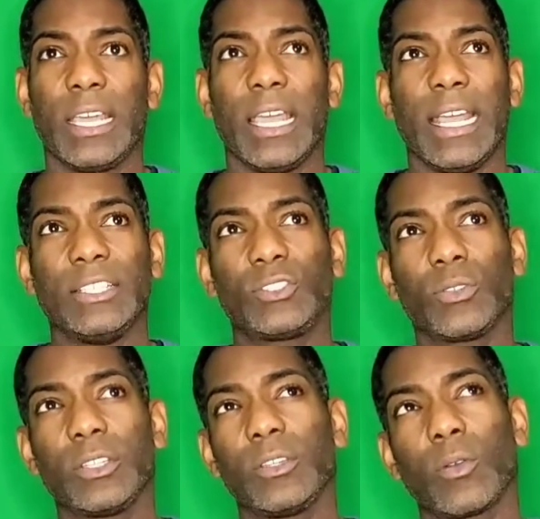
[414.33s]
And so
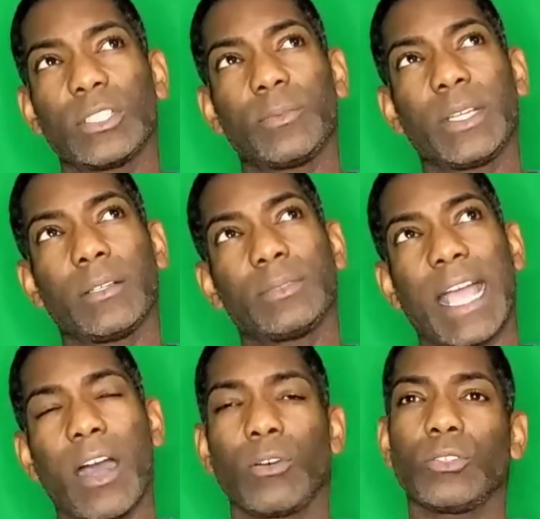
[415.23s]
then the question becomes,
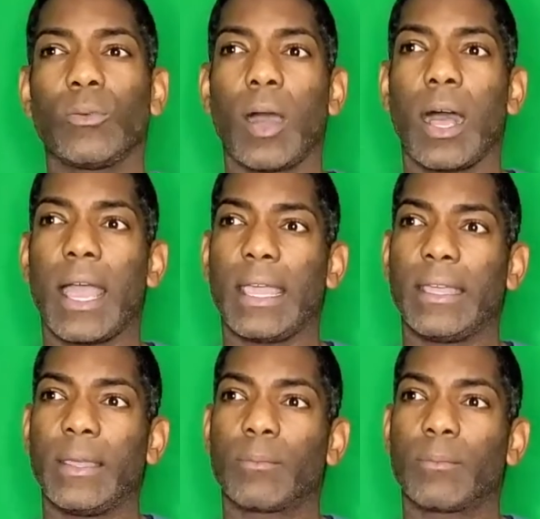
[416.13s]
how do I